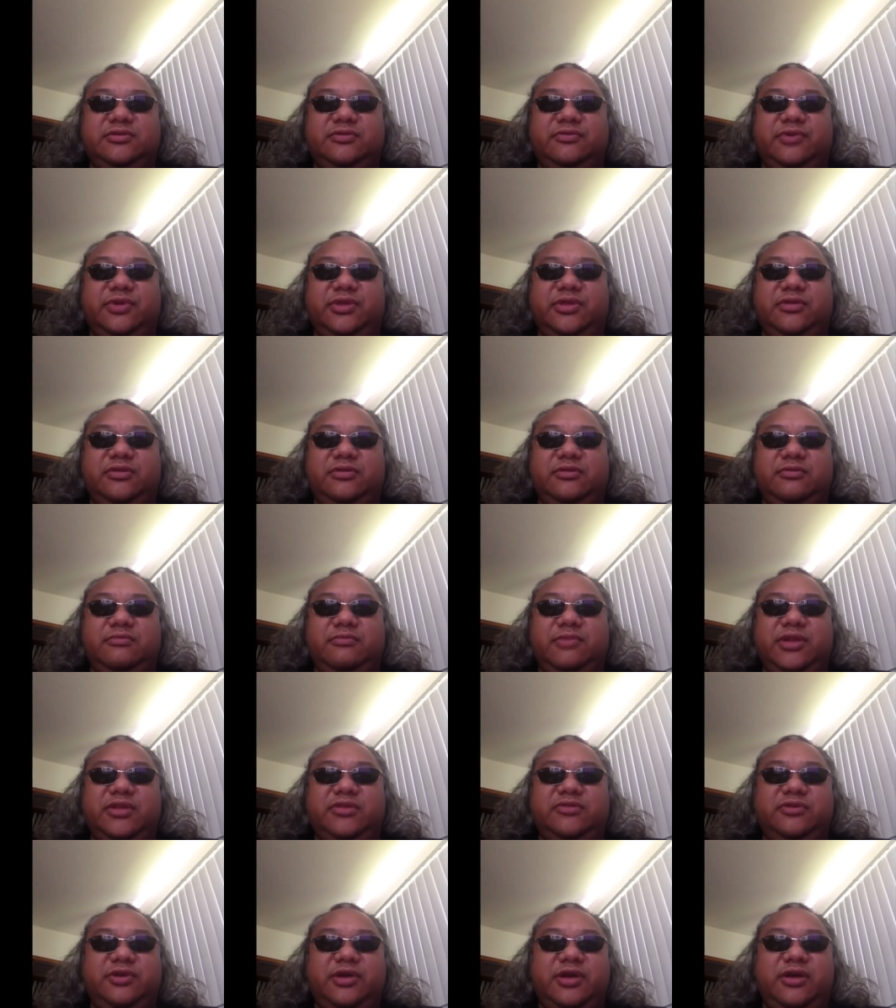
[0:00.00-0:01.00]
with
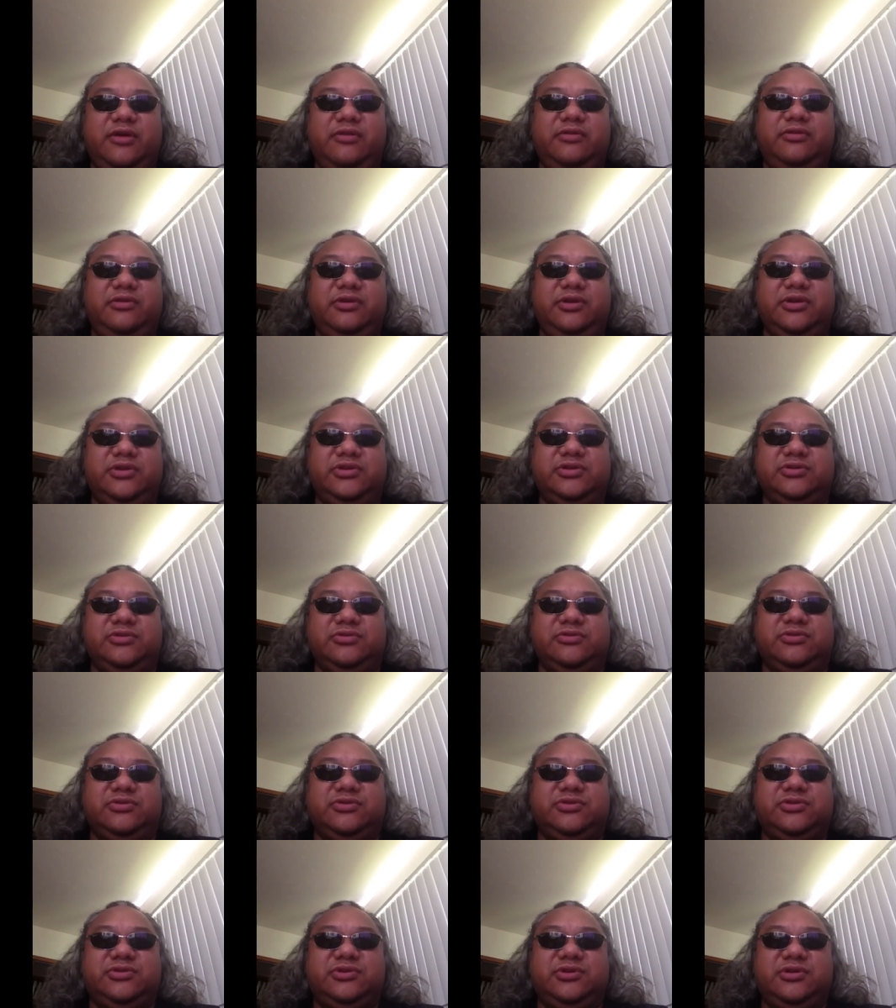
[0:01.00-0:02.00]
mental health
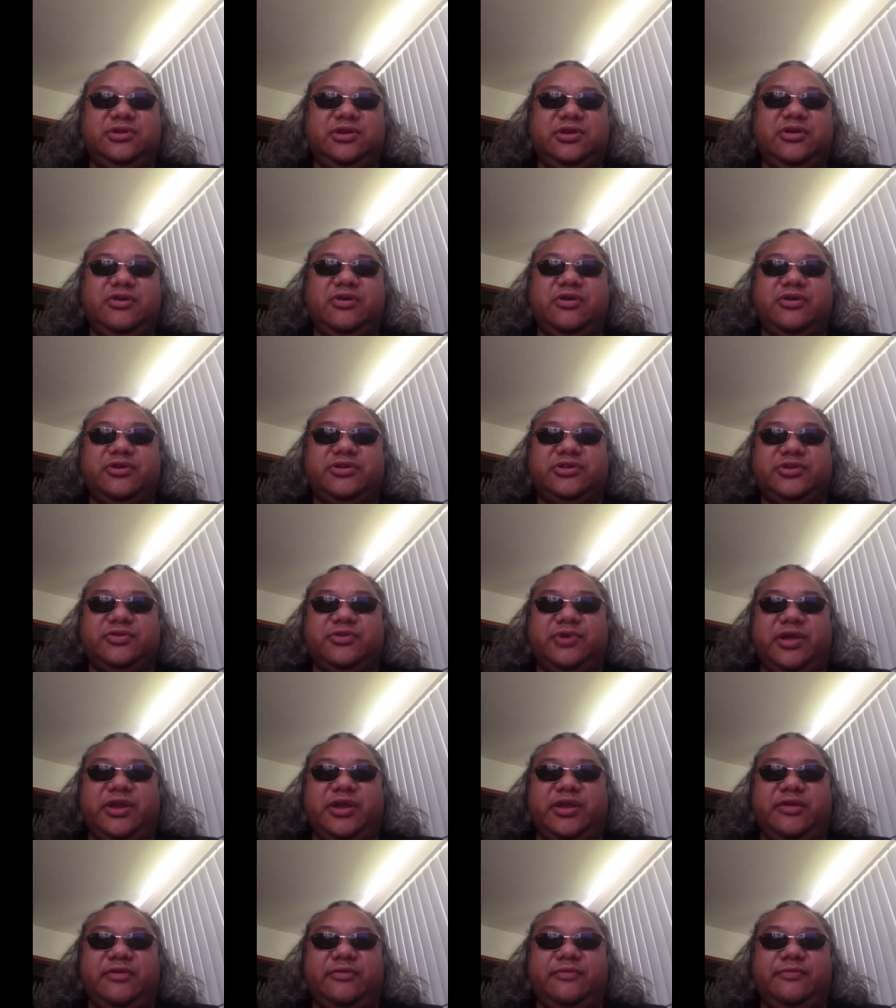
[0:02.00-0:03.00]
issues incarcerated.